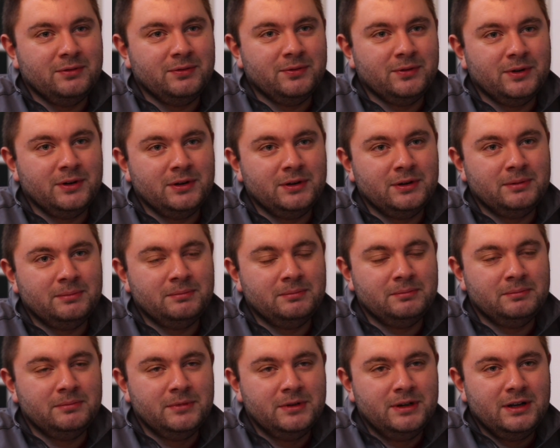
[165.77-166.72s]

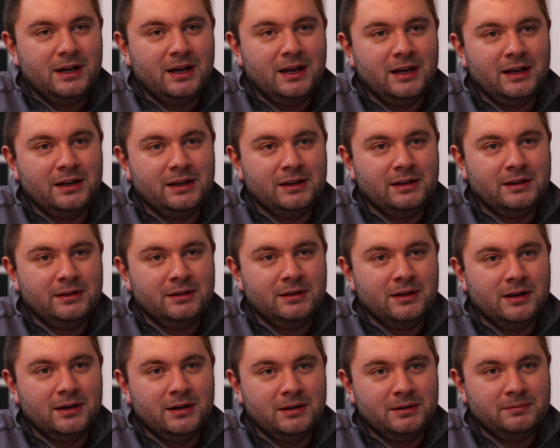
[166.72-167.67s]
from
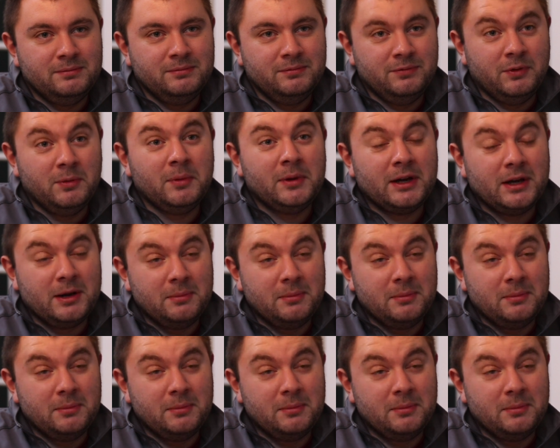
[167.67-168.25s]
like